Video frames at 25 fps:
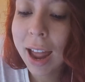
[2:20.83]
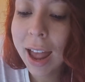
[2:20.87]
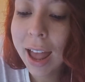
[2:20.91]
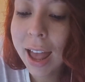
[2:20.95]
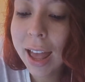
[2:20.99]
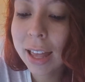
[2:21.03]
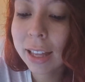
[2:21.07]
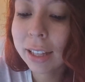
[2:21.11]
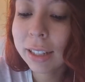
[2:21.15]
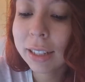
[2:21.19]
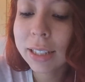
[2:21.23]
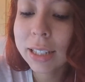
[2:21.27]

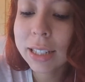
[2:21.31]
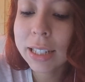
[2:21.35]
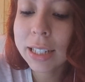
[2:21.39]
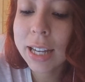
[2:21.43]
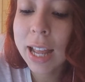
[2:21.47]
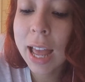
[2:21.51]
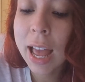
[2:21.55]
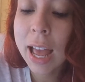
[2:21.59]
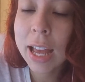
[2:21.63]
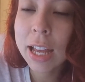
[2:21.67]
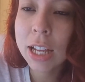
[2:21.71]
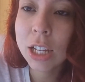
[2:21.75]
Add a
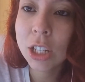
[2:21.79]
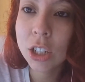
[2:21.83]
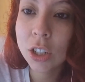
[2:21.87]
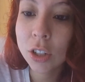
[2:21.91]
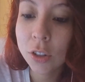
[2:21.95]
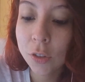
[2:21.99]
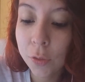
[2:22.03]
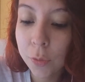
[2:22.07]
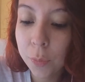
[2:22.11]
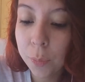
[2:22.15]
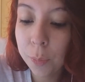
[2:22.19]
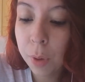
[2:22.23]
dash
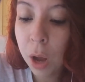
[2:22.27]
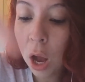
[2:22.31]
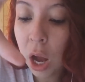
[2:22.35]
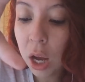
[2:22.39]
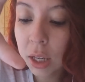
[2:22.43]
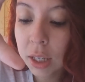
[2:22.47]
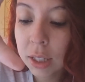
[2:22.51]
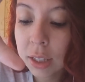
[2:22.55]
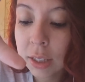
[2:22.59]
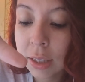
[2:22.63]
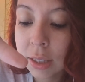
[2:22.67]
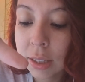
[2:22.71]
of
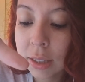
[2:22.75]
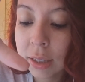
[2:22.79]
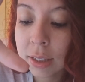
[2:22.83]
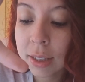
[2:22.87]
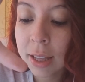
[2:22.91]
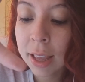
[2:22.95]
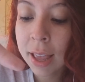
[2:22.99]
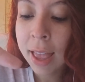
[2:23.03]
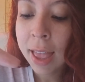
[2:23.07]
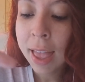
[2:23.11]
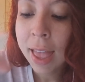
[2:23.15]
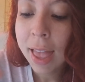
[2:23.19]

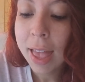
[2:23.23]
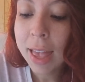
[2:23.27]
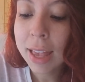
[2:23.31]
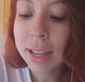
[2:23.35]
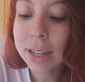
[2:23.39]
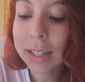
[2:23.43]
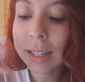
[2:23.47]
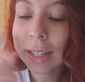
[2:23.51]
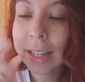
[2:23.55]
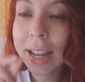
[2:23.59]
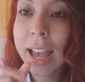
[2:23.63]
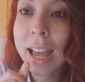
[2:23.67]
pox
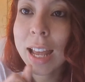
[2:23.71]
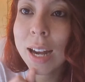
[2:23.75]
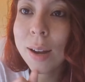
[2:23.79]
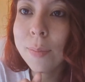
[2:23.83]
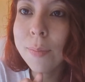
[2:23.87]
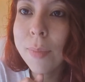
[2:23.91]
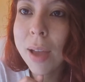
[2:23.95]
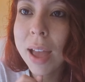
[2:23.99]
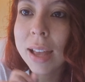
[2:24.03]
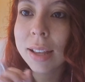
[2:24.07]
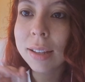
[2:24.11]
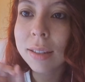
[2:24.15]
and a
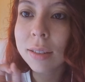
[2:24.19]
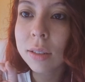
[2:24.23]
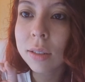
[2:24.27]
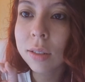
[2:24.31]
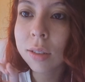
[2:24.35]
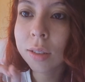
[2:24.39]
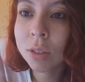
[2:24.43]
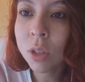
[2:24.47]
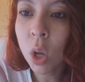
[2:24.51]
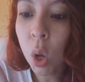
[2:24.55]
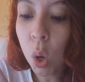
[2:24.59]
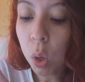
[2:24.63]
dead
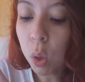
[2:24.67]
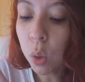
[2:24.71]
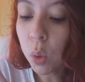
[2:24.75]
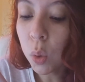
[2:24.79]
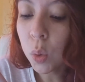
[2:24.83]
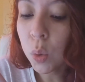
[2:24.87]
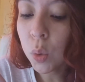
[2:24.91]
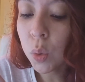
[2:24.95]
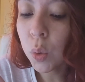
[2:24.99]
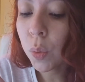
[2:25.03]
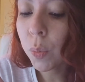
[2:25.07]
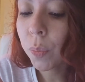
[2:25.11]
man's
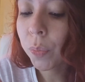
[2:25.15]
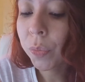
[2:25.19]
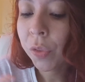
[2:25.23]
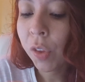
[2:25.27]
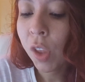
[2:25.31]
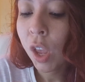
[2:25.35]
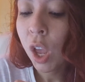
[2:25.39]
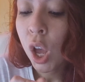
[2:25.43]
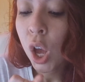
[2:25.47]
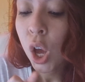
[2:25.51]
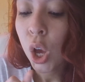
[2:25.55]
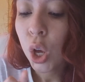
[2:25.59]
toe.
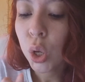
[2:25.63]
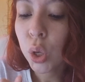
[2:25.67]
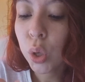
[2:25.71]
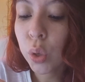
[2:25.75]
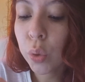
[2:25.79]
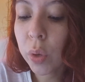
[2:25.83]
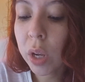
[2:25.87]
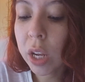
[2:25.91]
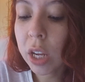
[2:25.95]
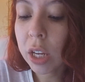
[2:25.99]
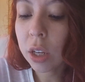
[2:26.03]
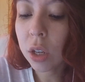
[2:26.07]

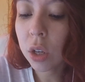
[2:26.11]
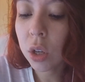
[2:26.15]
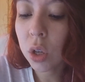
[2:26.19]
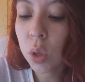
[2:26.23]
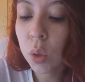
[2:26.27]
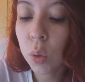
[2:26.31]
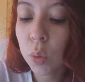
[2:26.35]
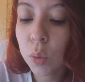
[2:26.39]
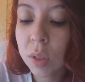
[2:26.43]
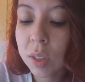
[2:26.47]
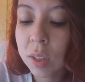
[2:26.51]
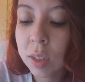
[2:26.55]
Green
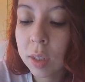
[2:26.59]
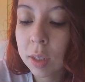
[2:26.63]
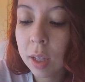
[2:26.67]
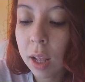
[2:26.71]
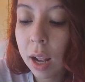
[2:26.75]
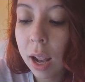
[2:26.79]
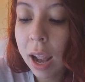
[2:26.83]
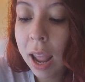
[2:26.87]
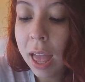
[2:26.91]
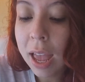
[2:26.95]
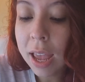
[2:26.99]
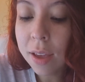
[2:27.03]
newt
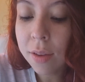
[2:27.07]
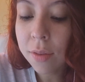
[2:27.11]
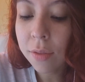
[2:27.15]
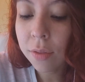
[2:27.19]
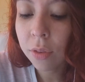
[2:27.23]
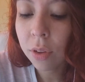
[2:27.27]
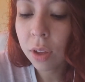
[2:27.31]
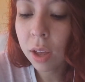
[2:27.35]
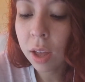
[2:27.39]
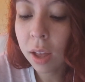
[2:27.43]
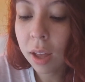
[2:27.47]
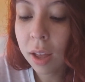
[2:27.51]

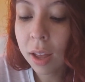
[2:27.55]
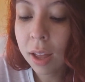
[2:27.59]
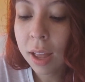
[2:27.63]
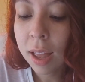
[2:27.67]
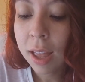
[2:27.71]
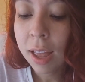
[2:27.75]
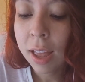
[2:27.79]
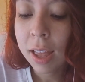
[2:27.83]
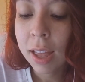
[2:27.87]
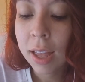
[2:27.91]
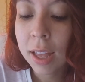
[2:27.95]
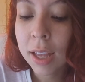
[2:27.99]
saliva
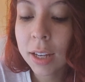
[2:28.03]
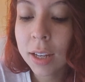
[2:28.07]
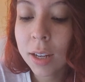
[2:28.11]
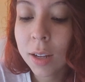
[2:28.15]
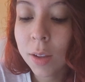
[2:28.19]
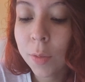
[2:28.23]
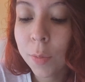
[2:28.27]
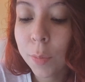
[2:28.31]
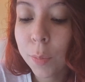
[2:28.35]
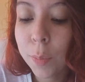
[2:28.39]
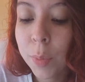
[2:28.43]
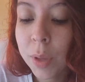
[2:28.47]
and
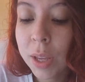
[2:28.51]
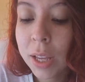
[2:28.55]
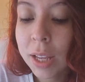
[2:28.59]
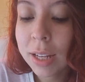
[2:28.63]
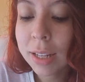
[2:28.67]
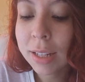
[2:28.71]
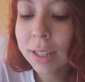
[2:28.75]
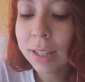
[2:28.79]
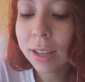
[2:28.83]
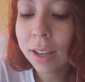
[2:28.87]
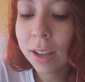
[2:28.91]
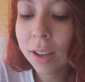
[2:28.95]
a
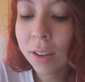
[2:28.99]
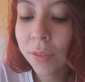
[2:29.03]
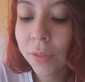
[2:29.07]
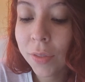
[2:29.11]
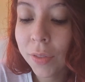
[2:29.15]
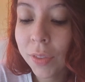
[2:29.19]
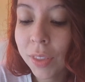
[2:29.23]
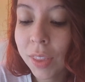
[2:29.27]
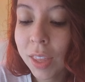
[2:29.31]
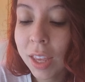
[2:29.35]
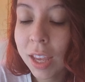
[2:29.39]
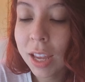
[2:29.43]
bit of
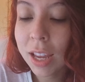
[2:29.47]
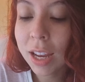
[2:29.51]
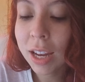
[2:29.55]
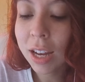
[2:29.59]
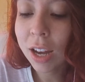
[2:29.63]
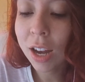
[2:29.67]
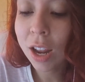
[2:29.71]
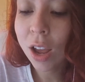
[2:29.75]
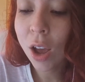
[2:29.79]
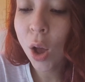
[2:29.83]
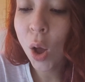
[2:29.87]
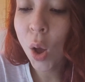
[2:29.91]
thin
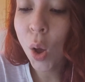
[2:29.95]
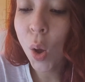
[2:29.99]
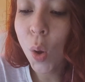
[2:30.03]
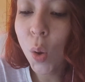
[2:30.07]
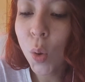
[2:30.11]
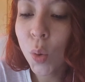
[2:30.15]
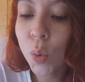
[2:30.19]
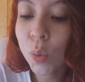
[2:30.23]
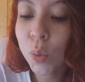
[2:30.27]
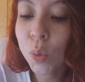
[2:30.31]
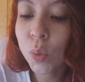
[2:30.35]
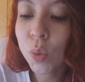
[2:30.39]

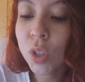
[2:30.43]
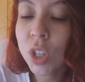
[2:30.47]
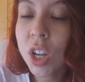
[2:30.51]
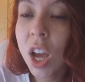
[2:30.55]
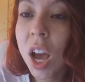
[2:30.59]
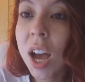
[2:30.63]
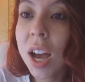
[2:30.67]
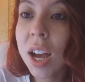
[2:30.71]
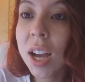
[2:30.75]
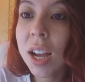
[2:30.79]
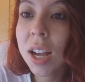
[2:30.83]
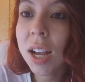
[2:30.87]
own
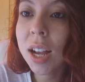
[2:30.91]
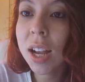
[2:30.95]
tongue.